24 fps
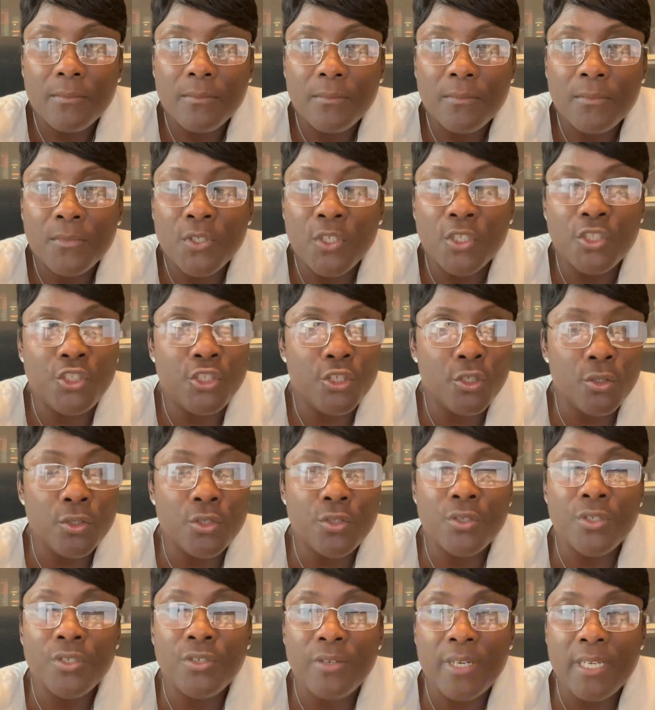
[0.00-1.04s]
Your
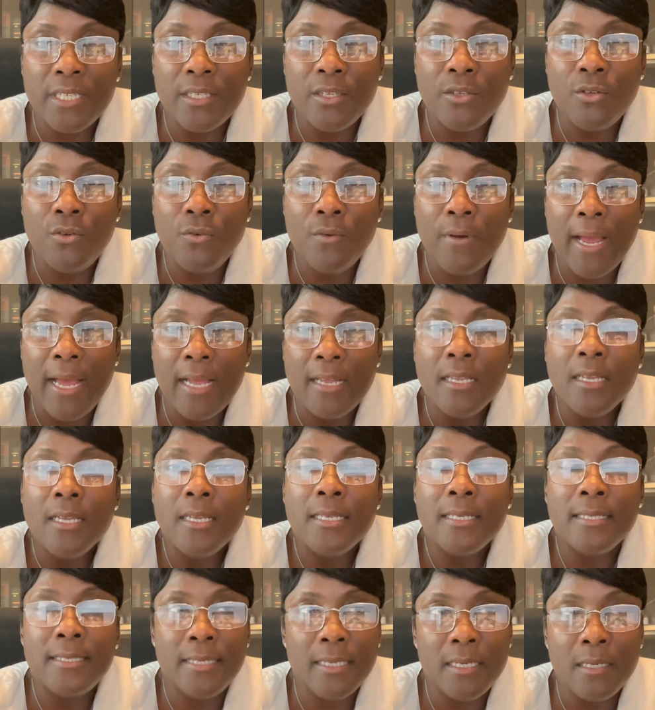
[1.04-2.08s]
children stressing you out?
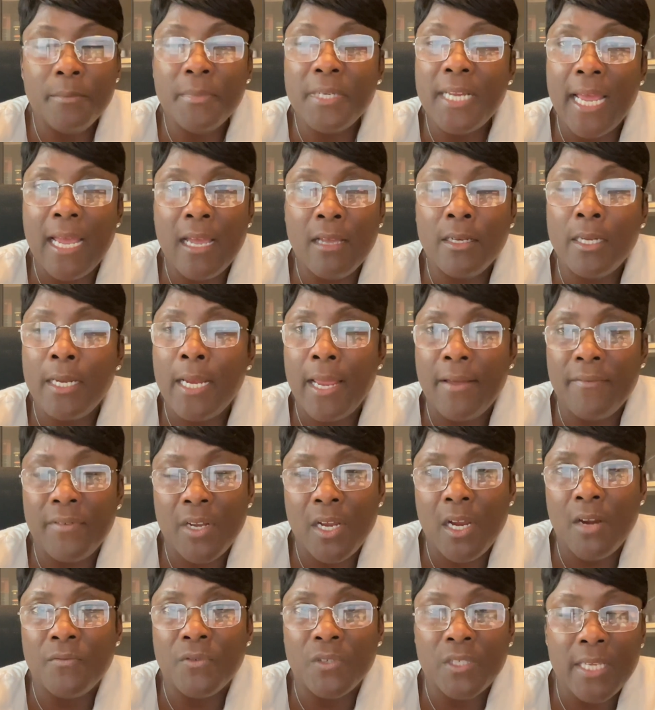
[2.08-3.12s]
Sit them down and have a
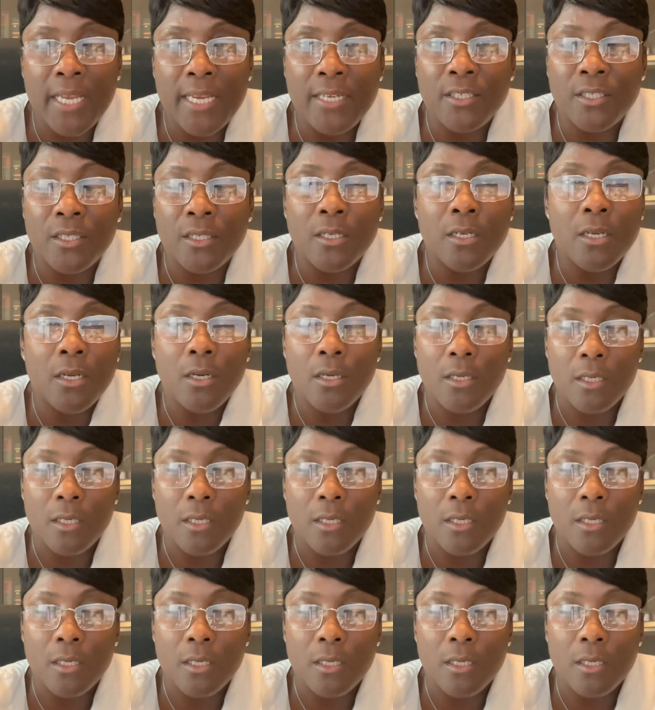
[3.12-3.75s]
conversation.